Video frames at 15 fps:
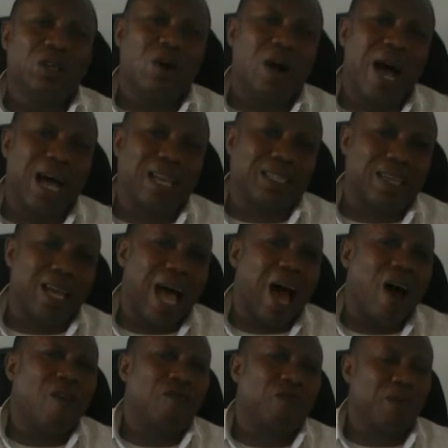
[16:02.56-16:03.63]
your heart
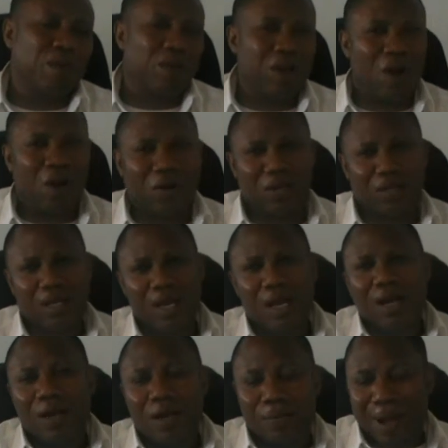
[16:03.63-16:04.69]
out from God.
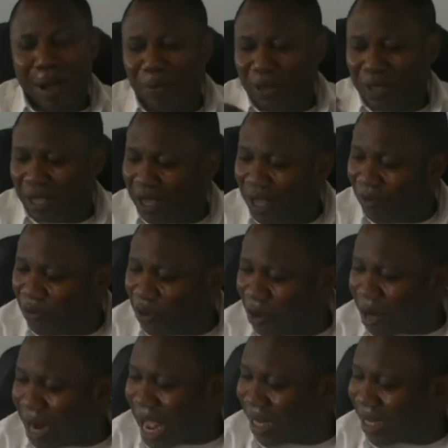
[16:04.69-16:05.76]
The Bible says, if
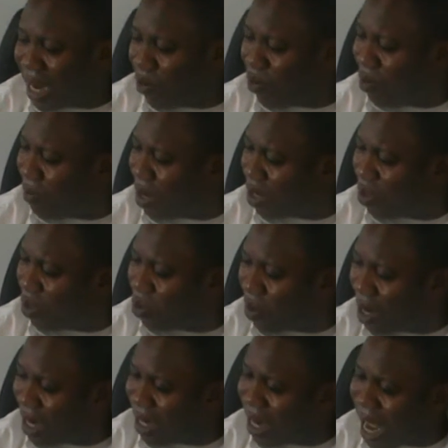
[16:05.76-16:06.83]
your right hand will make you
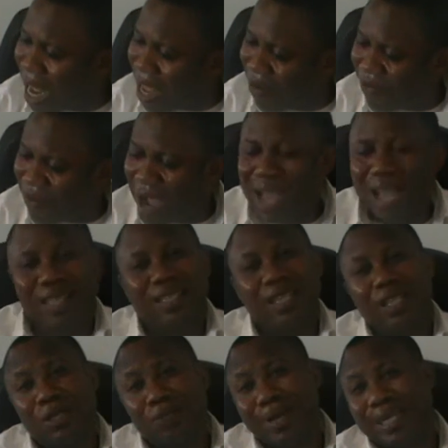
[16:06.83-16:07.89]
to enter hellfire, it
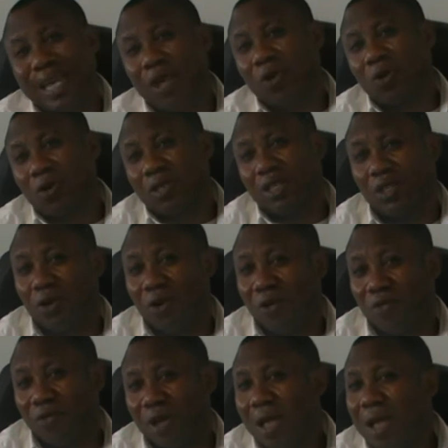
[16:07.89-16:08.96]
says it's better you cut it
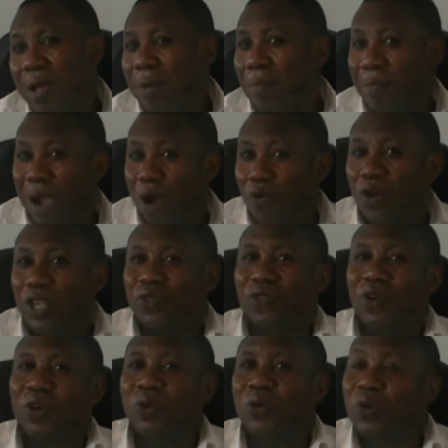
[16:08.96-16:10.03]
off. My wish
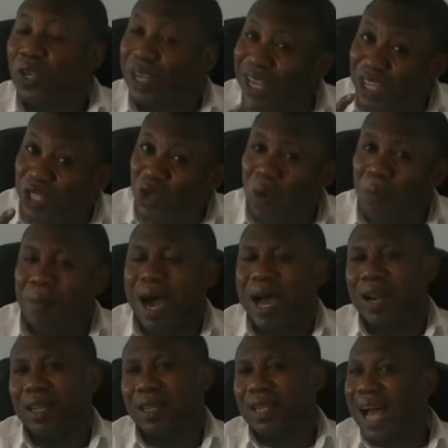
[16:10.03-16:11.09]
for you is to
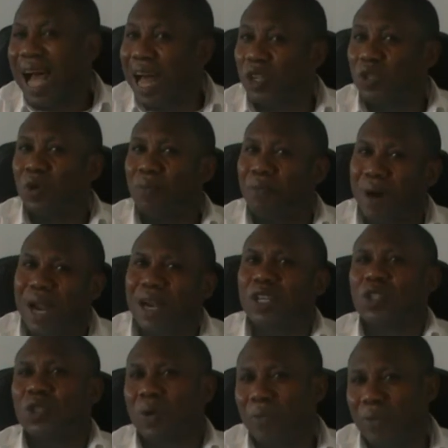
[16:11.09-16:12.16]
marry, and to marry
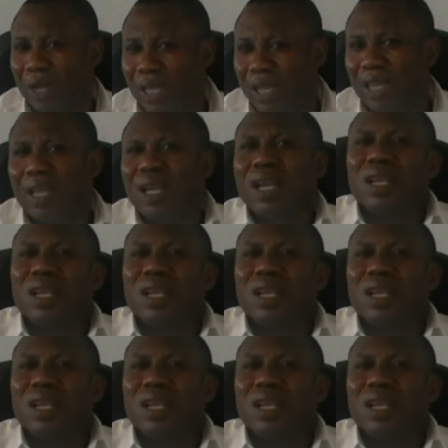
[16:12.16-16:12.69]
somebody